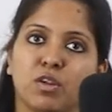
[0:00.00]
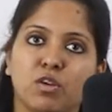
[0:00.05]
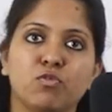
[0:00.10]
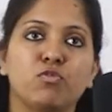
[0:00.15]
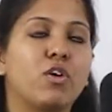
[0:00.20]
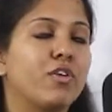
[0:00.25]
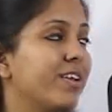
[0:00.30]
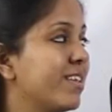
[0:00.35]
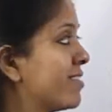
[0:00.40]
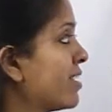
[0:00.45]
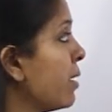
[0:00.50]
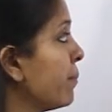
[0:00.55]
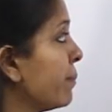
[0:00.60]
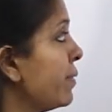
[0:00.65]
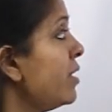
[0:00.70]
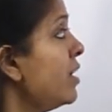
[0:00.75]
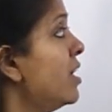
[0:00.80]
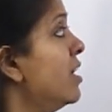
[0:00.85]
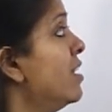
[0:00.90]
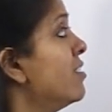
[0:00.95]
For
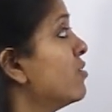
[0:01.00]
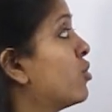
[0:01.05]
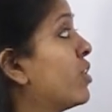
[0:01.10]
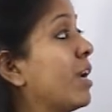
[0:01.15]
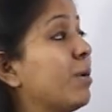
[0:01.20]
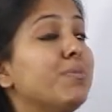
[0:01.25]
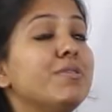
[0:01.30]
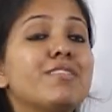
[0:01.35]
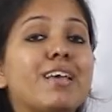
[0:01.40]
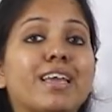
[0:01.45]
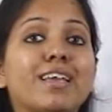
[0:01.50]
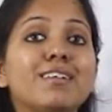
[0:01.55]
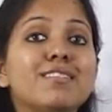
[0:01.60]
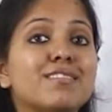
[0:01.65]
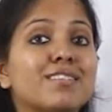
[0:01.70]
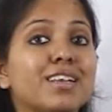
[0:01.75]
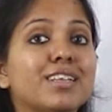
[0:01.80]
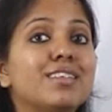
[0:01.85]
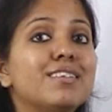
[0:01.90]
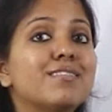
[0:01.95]
example, so that means I can
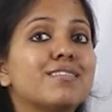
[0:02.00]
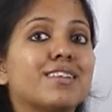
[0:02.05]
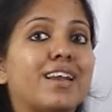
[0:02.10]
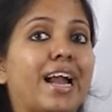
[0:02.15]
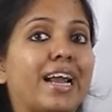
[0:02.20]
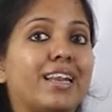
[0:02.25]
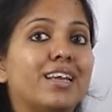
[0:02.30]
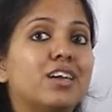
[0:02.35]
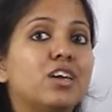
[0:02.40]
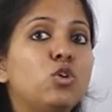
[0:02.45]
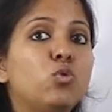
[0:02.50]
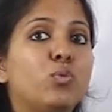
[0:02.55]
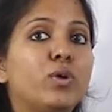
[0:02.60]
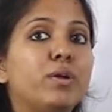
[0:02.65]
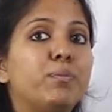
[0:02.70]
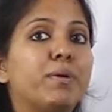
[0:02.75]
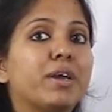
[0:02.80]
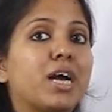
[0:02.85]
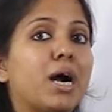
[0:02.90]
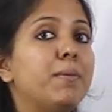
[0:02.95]
say this radical
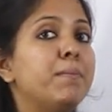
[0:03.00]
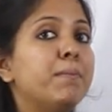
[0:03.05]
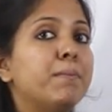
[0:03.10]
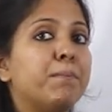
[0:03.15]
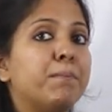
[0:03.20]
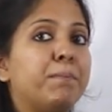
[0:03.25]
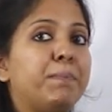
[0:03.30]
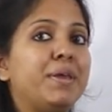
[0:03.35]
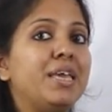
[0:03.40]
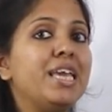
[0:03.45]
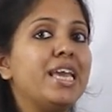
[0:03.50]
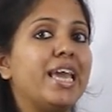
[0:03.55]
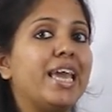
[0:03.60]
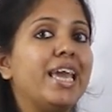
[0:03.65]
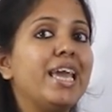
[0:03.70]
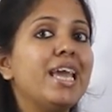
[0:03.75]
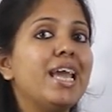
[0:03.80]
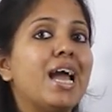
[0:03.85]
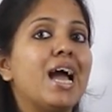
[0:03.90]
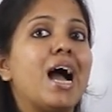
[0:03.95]
will become
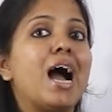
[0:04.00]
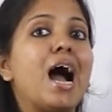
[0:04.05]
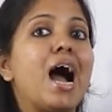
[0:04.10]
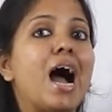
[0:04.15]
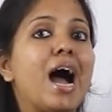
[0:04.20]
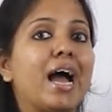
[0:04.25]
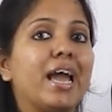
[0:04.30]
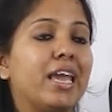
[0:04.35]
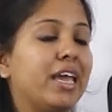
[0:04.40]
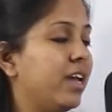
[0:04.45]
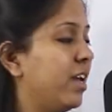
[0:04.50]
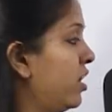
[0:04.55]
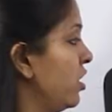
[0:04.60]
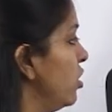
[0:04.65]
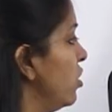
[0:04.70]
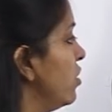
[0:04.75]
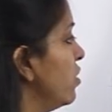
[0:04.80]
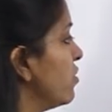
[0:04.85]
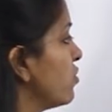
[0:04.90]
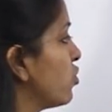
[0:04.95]
PAI.
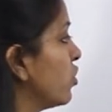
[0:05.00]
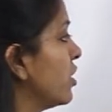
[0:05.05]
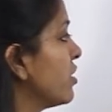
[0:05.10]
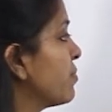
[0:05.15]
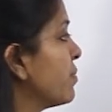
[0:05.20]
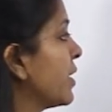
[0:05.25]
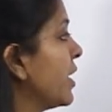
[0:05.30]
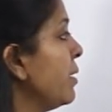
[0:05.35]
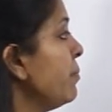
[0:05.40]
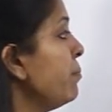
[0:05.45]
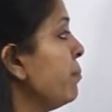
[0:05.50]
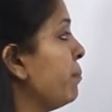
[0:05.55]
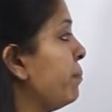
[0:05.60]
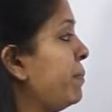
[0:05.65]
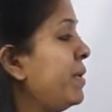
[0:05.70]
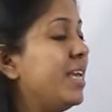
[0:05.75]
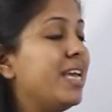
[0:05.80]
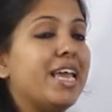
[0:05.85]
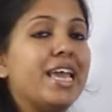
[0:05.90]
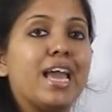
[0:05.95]
So this became
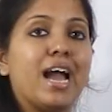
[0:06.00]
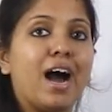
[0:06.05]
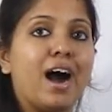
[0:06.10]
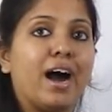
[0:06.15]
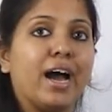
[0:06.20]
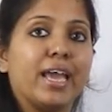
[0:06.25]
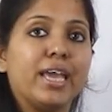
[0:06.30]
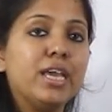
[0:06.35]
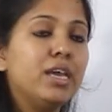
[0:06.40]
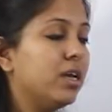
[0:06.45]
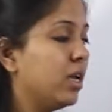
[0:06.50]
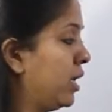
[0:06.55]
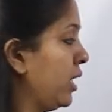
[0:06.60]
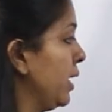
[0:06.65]
PAI,